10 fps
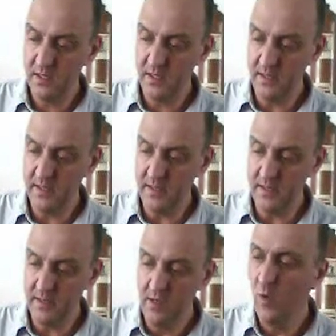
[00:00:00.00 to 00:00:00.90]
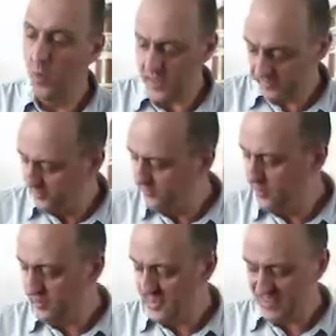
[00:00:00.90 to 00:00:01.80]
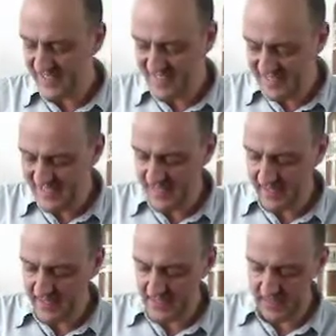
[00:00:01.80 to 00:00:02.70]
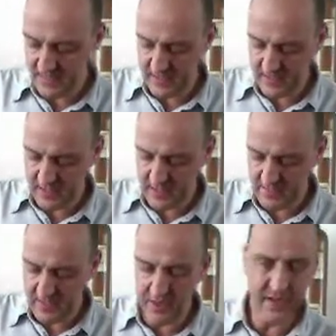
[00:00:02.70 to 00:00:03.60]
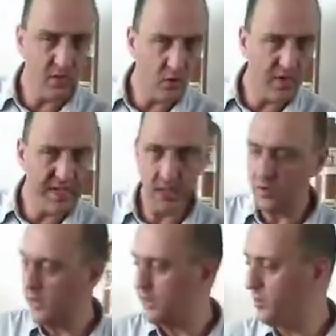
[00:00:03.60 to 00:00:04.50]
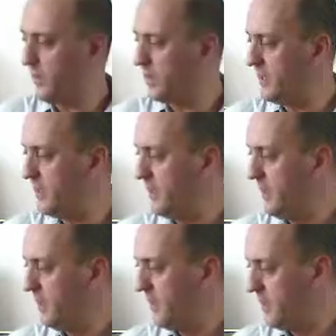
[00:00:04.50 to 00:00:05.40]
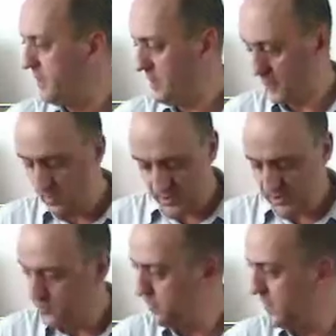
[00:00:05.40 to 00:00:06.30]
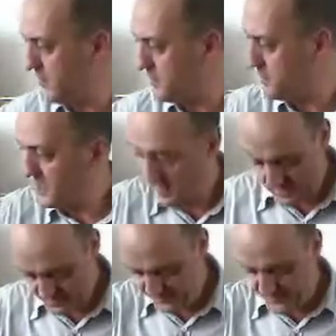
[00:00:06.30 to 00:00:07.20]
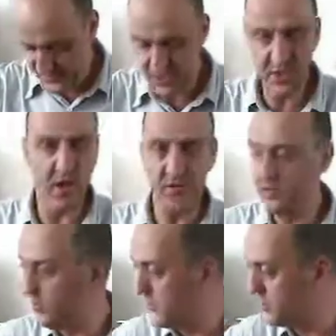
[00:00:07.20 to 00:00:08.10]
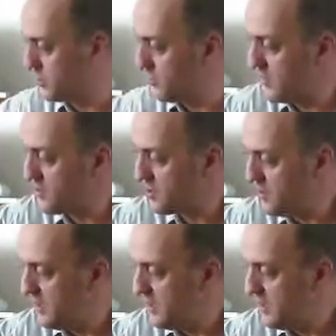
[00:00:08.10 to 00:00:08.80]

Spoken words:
One of the few things I didn't like about it already quite quickly were its pickups, and these aren't the original ones.